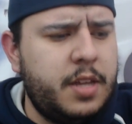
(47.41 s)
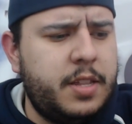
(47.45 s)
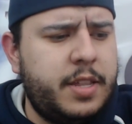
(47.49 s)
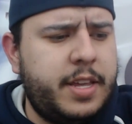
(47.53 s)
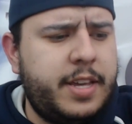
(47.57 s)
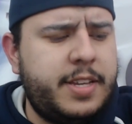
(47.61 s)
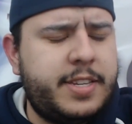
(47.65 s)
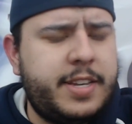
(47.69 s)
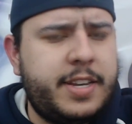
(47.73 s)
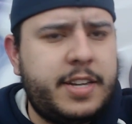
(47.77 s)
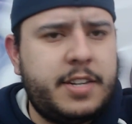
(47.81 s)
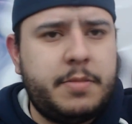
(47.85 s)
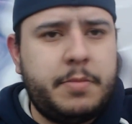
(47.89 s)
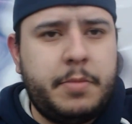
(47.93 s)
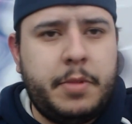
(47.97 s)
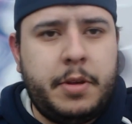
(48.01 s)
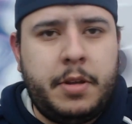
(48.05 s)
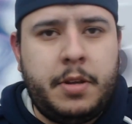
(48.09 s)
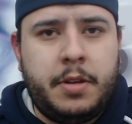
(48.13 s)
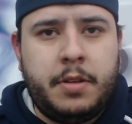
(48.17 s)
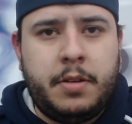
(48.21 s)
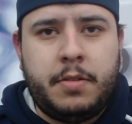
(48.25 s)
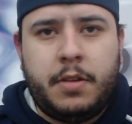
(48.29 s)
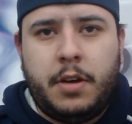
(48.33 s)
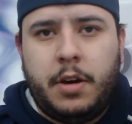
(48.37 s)
They sent them to
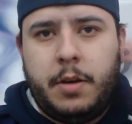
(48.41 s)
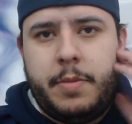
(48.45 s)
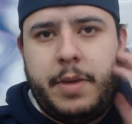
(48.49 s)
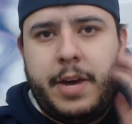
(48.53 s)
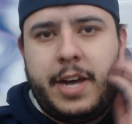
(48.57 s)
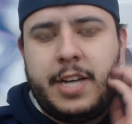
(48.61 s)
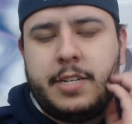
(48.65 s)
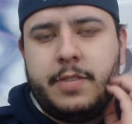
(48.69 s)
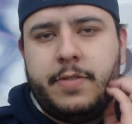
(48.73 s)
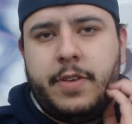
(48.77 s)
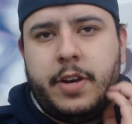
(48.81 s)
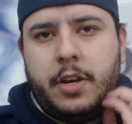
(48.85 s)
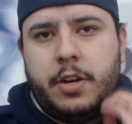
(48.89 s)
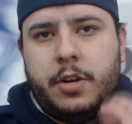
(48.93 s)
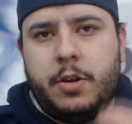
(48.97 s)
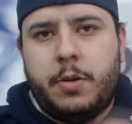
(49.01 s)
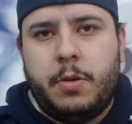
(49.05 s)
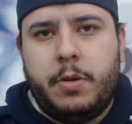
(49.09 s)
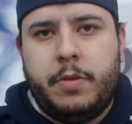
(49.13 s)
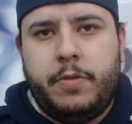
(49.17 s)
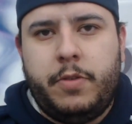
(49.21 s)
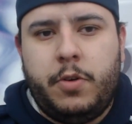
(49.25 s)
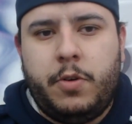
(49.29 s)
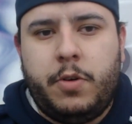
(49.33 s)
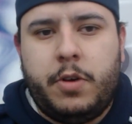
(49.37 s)
me, asked if I could do a
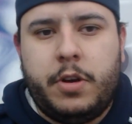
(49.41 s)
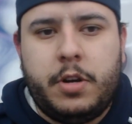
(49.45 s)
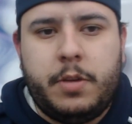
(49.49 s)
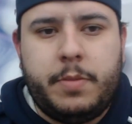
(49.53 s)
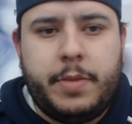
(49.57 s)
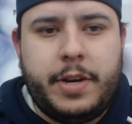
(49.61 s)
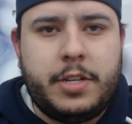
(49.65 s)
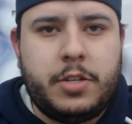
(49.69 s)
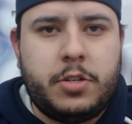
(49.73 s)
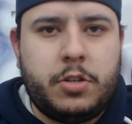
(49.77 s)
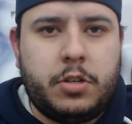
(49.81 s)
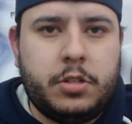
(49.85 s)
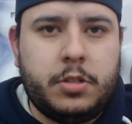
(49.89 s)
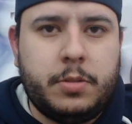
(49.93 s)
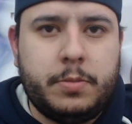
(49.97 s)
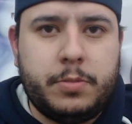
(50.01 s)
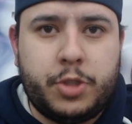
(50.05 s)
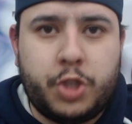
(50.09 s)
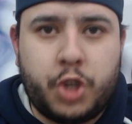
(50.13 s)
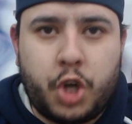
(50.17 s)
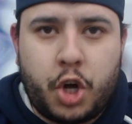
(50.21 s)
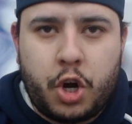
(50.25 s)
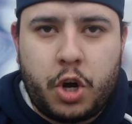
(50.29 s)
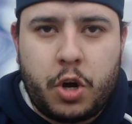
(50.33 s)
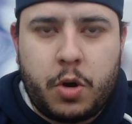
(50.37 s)
review on them. I told them,
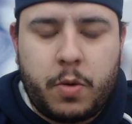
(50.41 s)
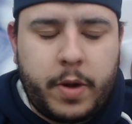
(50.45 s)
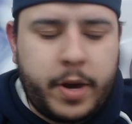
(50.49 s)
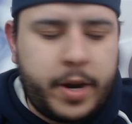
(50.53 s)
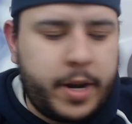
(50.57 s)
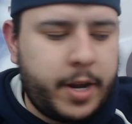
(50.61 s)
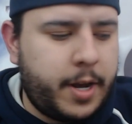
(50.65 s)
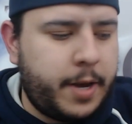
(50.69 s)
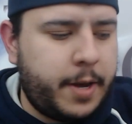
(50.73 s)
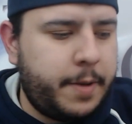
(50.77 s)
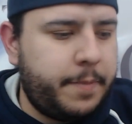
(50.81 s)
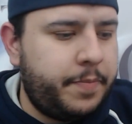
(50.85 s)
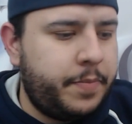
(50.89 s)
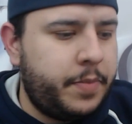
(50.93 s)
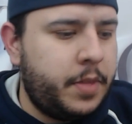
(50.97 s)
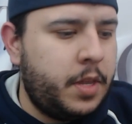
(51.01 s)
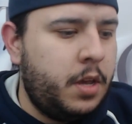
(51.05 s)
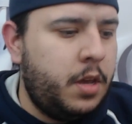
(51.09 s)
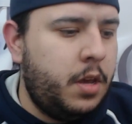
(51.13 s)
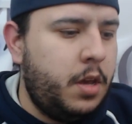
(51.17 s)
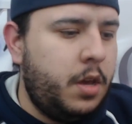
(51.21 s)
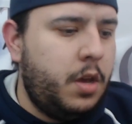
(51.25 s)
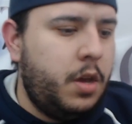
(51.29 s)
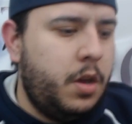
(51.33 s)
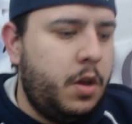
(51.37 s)
sure, why not?
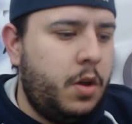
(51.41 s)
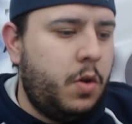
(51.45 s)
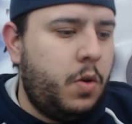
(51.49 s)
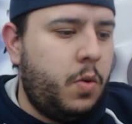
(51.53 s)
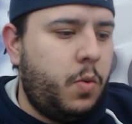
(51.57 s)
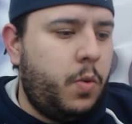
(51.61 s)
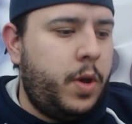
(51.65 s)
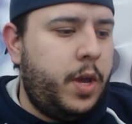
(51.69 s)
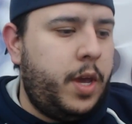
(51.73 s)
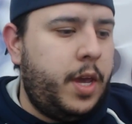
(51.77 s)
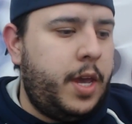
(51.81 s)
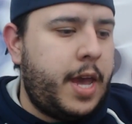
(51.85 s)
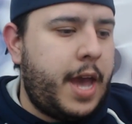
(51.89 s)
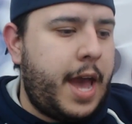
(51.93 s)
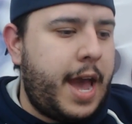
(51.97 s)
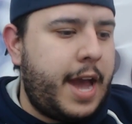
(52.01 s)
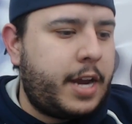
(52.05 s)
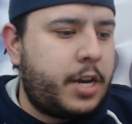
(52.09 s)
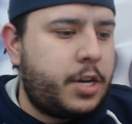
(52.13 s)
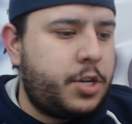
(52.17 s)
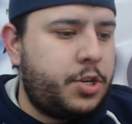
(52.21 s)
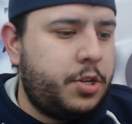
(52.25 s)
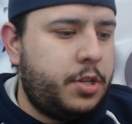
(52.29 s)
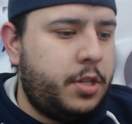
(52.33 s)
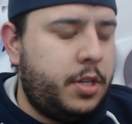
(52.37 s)
We
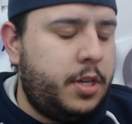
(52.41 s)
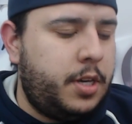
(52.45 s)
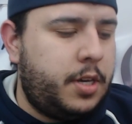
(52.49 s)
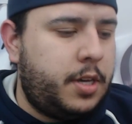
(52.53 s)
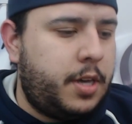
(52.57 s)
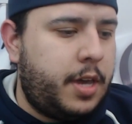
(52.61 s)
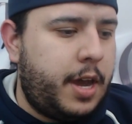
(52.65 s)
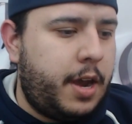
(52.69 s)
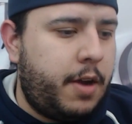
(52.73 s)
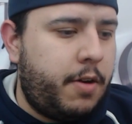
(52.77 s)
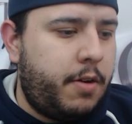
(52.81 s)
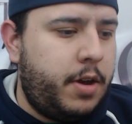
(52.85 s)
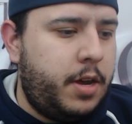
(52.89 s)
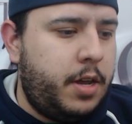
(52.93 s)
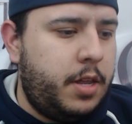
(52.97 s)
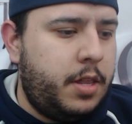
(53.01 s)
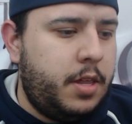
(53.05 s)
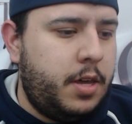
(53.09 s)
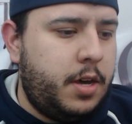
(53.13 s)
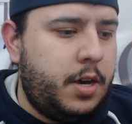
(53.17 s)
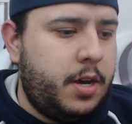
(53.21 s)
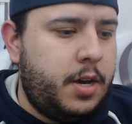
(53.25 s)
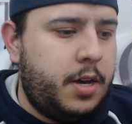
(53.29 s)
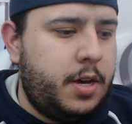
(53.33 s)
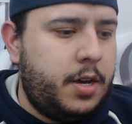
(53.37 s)
actually carry
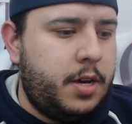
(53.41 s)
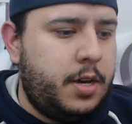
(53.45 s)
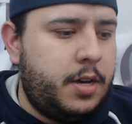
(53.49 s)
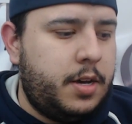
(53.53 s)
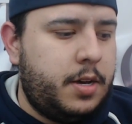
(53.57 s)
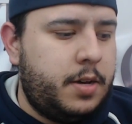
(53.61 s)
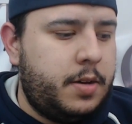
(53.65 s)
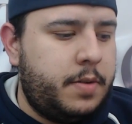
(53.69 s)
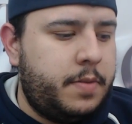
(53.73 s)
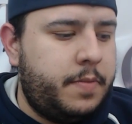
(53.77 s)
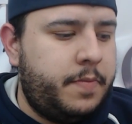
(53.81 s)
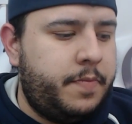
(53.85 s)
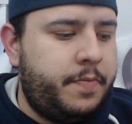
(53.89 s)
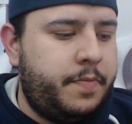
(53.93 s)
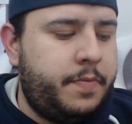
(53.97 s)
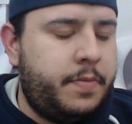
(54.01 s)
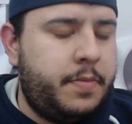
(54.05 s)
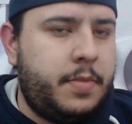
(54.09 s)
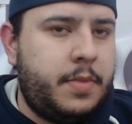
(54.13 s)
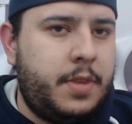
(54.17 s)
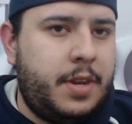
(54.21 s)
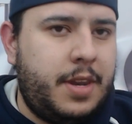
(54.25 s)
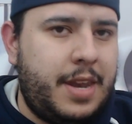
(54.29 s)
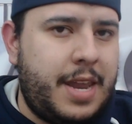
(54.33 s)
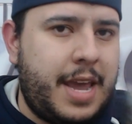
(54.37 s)
the
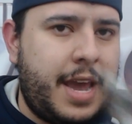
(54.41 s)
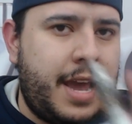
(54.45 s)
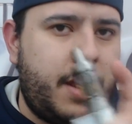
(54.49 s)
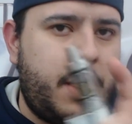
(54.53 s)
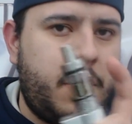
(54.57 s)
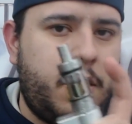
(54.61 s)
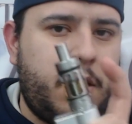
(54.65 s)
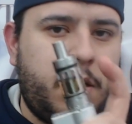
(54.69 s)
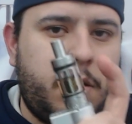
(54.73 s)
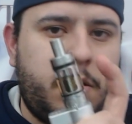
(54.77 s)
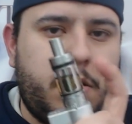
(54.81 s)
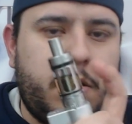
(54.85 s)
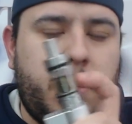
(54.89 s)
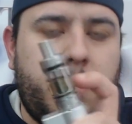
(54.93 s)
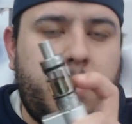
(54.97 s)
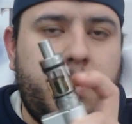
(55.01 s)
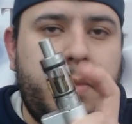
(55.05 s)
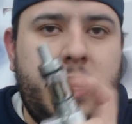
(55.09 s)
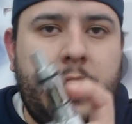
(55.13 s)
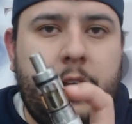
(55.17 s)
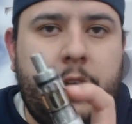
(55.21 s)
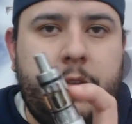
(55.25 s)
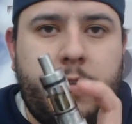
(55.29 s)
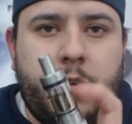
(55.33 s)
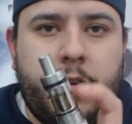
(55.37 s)
Nano or the
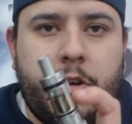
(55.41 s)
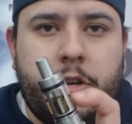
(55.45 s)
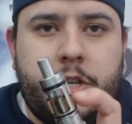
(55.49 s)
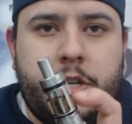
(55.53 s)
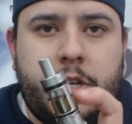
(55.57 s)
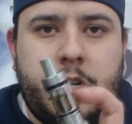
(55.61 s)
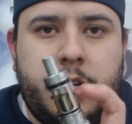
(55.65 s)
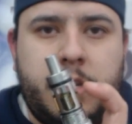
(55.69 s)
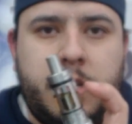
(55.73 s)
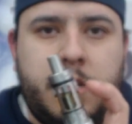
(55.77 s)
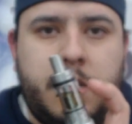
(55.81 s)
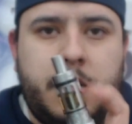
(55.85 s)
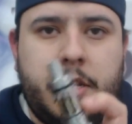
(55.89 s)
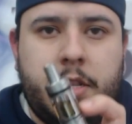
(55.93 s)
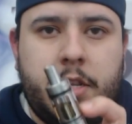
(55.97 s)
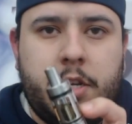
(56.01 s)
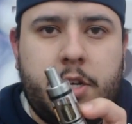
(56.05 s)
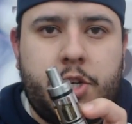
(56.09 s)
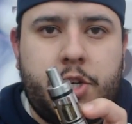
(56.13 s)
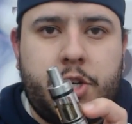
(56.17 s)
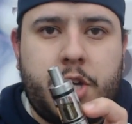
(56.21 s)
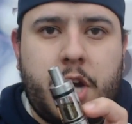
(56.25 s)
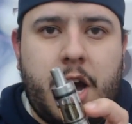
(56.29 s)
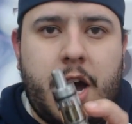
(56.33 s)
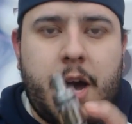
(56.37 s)
Mini version in the
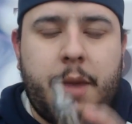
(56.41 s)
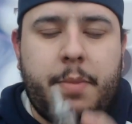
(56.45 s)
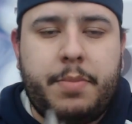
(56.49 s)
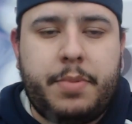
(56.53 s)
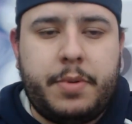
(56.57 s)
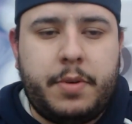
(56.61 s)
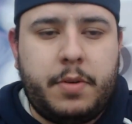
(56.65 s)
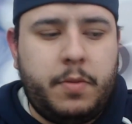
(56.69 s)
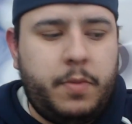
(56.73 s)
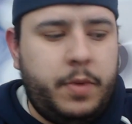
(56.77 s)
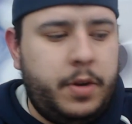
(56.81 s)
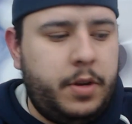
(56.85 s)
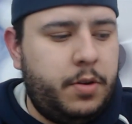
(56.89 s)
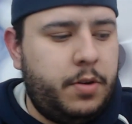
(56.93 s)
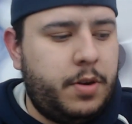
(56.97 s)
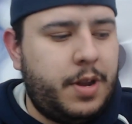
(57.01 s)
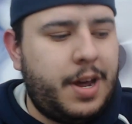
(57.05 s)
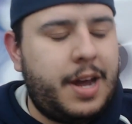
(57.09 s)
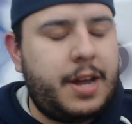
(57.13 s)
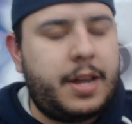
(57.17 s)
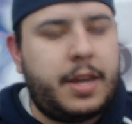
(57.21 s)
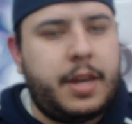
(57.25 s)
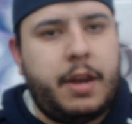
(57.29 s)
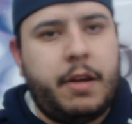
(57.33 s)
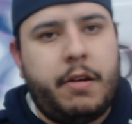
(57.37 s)
shop. We do
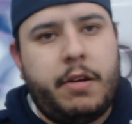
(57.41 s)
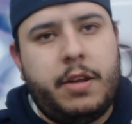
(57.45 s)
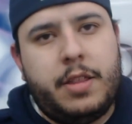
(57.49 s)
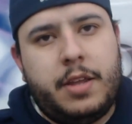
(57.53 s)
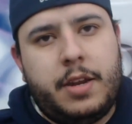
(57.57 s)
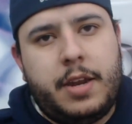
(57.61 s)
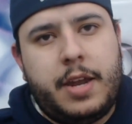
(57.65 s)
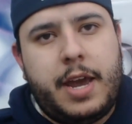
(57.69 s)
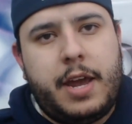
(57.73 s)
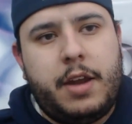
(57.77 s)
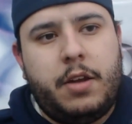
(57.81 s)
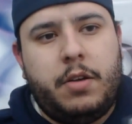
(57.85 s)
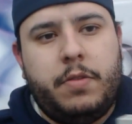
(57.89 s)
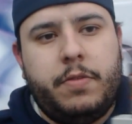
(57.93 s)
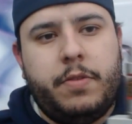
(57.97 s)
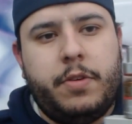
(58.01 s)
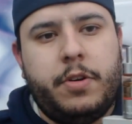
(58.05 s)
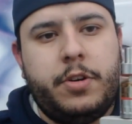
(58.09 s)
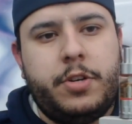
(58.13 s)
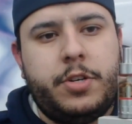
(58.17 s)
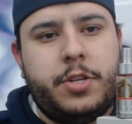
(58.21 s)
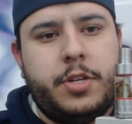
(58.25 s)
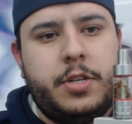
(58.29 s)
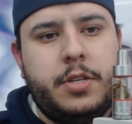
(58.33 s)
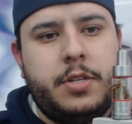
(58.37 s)
not carry the Nano
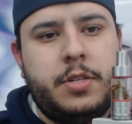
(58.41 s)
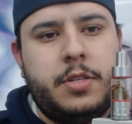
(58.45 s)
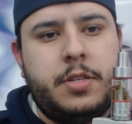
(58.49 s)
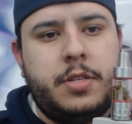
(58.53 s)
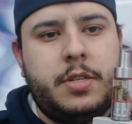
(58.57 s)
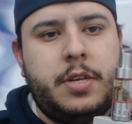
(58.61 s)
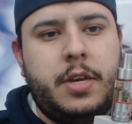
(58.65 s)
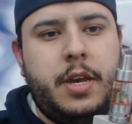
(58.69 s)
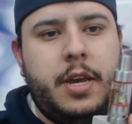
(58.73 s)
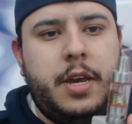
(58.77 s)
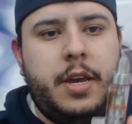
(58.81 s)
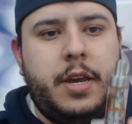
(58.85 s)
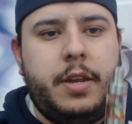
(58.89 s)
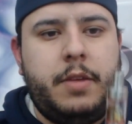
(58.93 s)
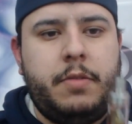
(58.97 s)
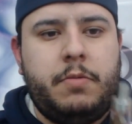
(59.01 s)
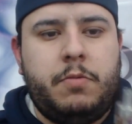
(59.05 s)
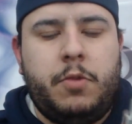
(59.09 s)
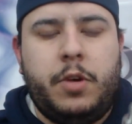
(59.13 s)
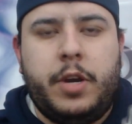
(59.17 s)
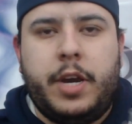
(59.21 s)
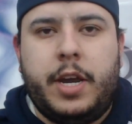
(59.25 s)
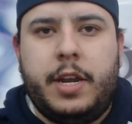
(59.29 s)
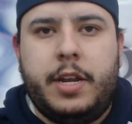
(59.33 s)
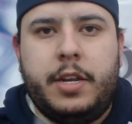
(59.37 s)
versions,
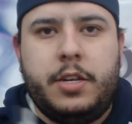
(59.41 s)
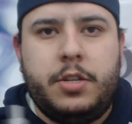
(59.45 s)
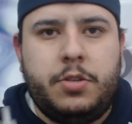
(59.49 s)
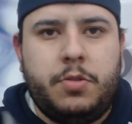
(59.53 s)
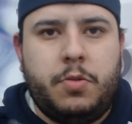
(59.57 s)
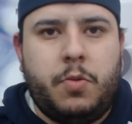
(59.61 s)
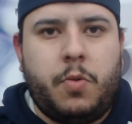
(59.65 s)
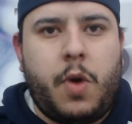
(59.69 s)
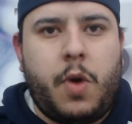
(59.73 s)
and we'll get into